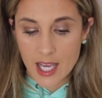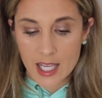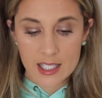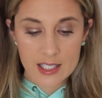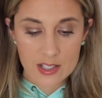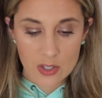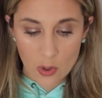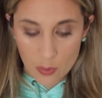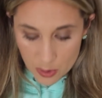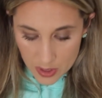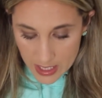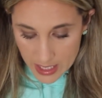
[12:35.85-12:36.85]
It is so
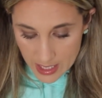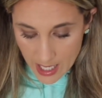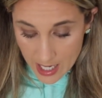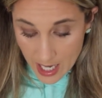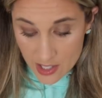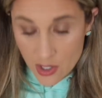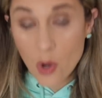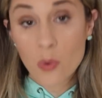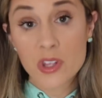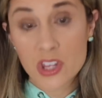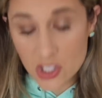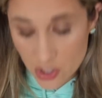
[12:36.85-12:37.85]
pretty. And I know with the